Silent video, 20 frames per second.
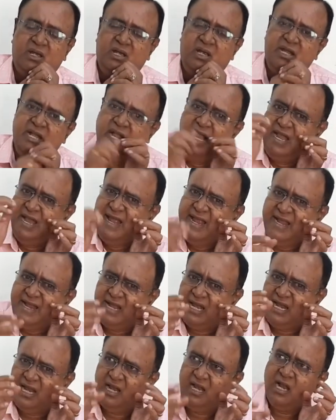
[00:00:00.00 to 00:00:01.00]

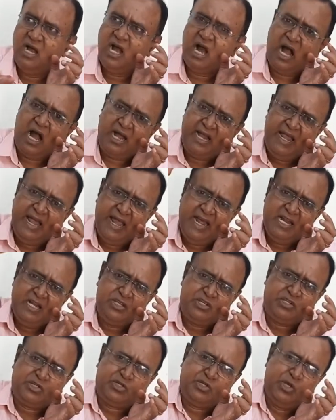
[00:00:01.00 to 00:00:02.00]
Illegal, against